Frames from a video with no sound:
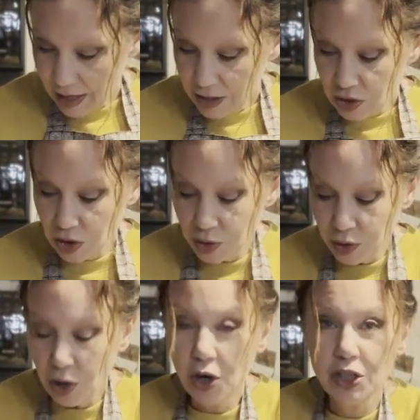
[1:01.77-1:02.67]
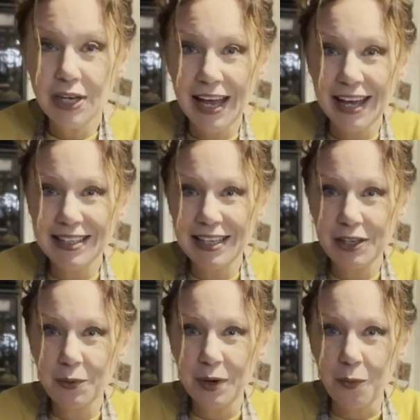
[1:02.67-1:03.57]
2 large eggs, and
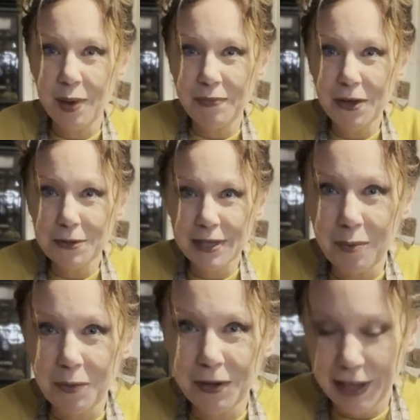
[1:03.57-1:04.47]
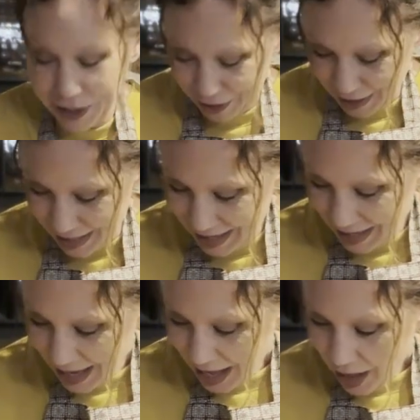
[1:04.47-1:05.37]
you want to whip those really good,
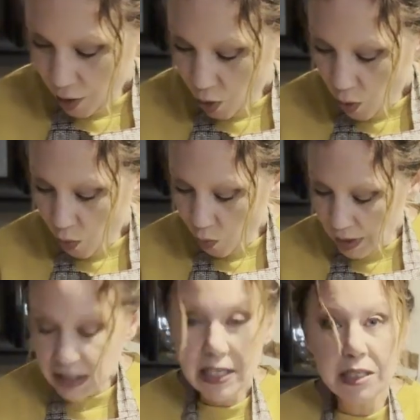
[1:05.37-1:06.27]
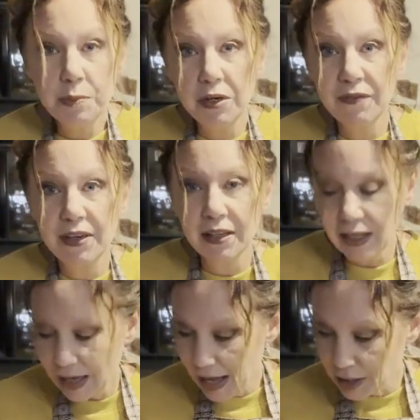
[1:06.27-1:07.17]
1 teaspoon of
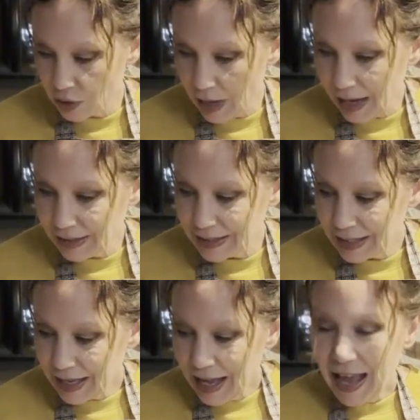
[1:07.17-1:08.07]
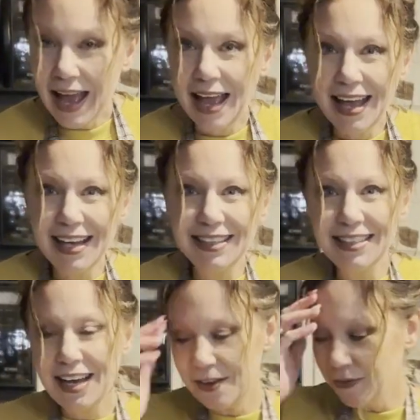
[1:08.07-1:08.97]
vanilla extract, and
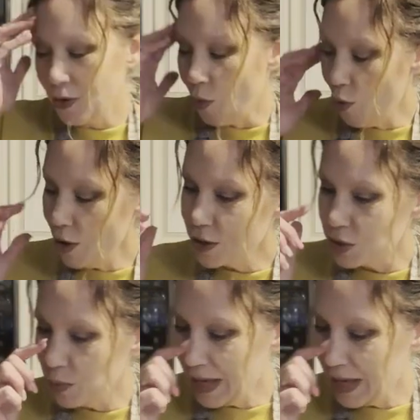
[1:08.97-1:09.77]
of course we